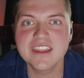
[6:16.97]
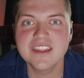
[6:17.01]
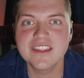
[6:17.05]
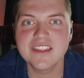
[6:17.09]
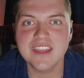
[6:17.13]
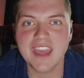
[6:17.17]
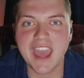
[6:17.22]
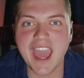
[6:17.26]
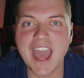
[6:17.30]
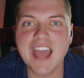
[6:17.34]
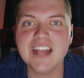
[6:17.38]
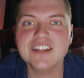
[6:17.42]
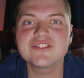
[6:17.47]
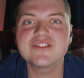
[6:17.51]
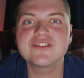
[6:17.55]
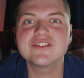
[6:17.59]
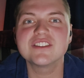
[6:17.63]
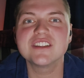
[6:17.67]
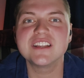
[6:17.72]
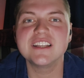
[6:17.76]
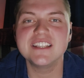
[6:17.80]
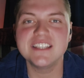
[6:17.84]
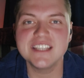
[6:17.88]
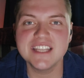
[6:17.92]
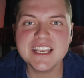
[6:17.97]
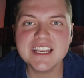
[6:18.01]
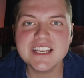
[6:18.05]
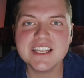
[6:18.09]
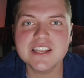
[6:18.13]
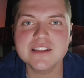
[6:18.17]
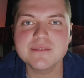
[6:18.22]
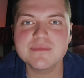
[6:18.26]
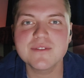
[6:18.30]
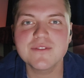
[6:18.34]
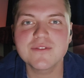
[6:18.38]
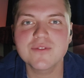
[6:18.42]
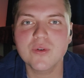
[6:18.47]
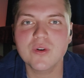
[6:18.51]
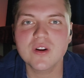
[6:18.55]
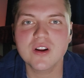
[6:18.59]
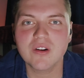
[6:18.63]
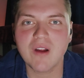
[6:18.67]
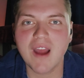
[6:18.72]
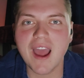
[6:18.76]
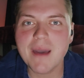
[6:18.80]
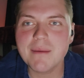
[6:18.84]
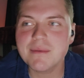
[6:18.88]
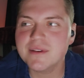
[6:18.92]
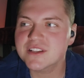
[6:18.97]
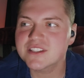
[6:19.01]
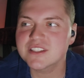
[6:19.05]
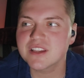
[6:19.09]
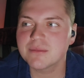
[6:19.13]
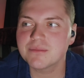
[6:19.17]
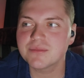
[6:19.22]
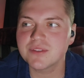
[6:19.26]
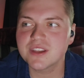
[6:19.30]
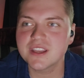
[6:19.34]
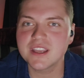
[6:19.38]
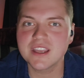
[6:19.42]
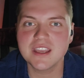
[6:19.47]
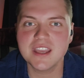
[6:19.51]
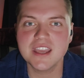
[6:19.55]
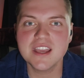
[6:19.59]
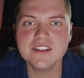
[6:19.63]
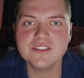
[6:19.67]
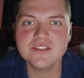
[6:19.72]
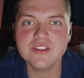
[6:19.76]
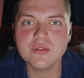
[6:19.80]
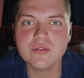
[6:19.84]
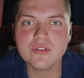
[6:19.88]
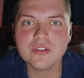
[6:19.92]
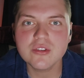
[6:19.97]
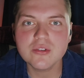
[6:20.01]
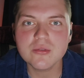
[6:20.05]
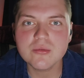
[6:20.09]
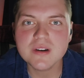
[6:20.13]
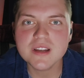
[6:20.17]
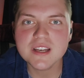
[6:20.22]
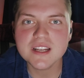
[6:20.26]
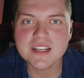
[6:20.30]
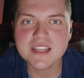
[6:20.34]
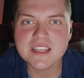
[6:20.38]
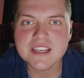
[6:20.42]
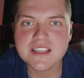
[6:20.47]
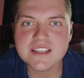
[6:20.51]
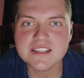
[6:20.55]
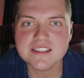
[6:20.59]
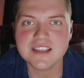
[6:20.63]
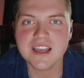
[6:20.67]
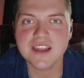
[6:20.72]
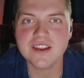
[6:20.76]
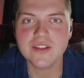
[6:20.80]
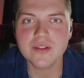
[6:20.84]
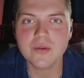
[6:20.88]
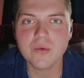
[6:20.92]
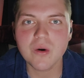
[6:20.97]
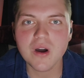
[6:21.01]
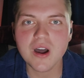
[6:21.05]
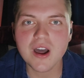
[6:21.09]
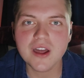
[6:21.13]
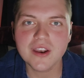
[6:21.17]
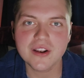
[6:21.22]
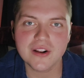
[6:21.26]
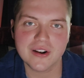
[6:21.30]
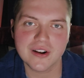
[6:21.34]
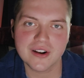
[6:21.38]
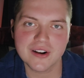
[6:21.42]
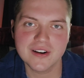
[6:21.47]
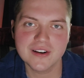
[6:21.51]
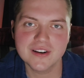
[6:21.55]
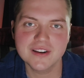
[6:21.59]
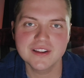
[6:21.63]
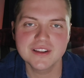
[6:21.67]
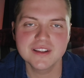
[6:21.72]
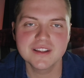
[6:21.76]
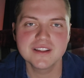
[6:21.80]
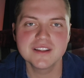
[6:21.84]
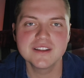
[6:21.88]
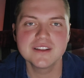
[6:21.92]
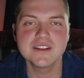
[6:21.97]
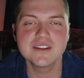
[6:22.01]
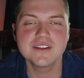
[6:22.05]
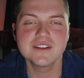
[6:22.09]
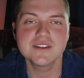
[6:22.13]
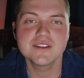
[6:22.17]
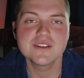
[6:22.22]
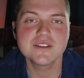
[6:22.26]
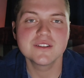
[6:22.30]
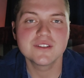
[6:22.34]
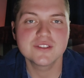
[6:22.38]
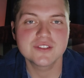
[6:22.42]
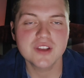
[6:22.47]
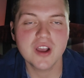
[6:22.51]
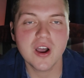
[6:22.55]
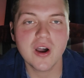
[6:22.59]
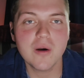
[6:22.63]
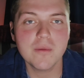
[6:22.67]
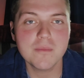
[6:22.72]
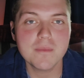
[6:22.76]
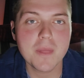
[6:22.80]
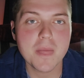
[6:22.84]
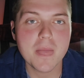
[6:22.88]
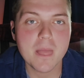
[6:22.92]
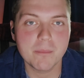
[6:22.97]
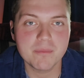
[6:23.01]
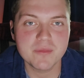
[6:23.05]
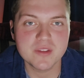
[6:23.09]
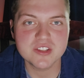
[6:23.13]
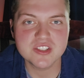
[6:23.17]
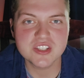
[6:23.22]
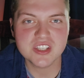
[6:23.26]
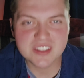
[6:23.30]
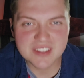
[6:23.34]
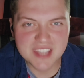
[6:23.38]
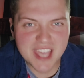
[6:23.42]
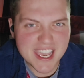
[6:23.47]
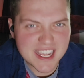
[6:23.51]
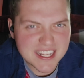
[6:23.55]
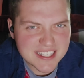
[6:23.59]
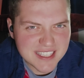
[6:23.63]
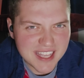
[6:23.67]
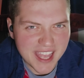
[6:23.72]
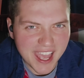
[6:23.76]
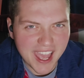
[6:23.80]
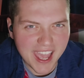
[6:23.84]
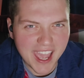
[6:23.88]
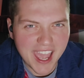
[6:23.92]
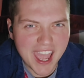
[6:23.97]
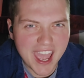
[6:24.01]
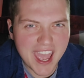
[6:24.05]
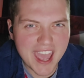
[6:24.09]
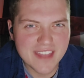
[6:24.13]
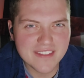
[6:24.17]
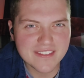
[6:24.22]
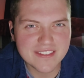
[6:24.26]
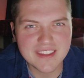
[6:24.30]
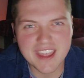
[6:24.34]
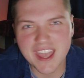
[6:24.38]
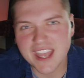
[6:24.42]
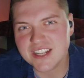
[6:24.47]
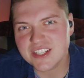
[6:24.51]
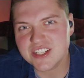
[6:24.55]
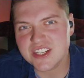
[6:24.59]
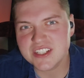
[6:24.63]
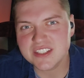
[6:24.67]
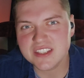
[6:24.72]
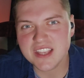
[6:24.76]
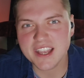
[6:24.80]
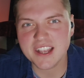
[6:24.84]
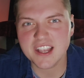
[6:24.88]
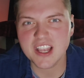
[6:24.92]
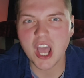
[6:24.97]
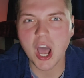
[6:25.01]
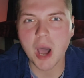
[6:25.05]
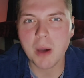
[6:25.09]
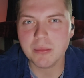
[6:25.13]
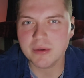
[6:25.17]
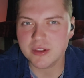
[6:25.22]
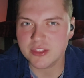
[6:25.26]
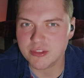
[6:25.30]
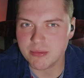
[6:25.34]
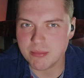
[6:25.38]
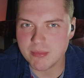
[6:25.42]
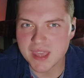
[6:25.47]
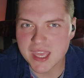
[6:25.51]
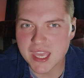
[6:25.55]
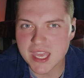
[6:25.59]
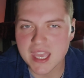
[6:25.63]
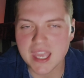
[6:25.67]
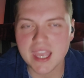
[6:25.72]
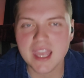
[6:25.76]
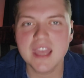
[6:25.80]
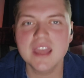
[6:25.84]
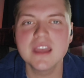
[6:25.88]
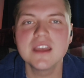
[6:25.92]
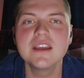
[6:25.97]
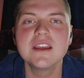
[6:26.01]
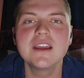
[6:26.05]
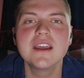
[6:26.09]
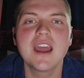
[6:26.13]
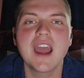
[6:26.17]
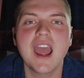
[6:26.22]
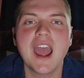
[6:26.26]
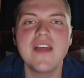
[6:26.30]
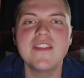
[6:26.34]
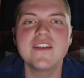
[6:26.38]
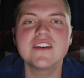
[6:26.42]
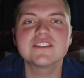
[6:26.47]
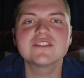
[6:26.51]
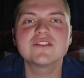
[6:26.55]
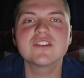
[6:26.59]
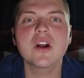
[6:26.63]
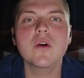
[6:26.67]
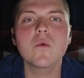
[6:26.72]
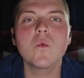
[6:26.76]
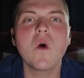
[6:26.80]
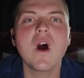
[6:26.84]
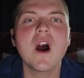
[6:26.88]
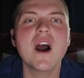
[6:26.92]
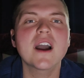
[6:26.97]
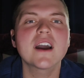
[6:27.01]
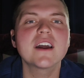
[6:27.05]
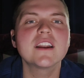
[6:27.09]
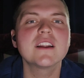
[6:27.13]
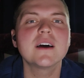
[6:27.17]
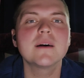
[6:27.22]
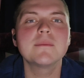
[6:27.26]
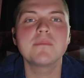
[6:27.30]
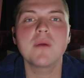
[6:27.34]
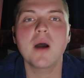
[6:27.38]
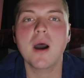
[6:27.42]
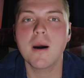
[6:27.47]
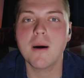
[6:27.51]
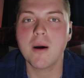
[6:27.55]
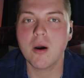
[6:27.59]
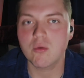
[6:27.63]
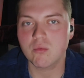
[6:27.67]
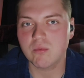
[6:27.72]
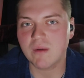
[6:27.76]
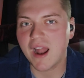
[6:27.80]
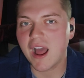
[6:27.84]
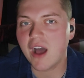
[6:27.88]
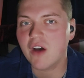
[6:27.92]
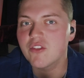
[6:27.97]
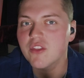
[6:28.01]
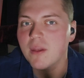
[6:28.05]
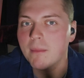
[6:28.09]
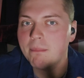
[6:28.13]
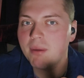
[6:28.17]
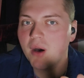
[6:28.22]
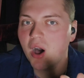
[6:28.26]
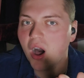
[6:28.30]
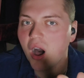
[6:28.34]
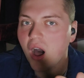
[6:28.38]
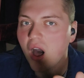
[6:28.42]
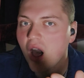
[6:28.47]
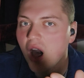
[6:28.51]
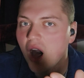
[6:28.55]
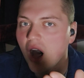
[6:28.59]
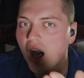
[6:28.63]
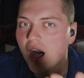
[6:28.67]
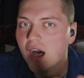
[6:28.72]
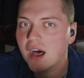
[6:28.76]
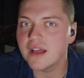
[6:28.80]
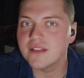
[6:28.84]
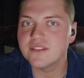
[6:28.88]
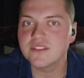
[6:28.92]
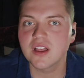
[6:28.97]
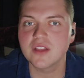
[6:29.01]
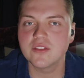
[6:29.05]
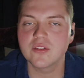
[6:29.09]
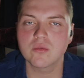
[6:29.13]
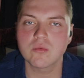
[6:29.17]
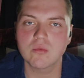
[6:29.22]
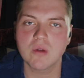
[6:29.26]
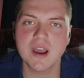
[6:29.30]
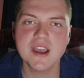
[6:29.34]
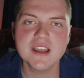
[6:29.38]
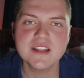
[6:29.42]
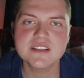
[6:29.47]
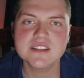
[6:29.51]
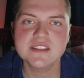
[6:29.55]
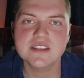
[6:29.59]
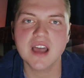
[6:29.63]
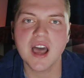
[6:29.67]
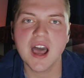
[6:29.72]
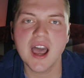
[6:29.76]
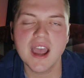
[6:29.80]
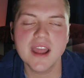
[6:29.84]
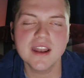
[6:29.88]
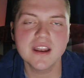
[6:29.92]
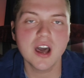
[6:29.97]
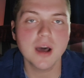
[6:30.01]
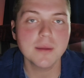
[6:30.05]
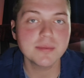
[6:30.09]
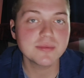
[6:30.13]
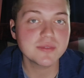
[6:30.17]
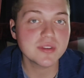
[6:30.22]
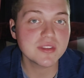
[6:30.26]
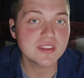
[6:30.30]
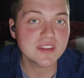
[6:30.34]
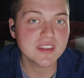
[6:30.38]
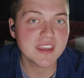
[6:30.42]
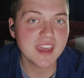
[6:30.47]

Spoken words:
the answers he needed before grabbing something he has no clue what it is out of the water. So she takes the hand and she's like, come with me. And they start walking up around the pond on the right side up to the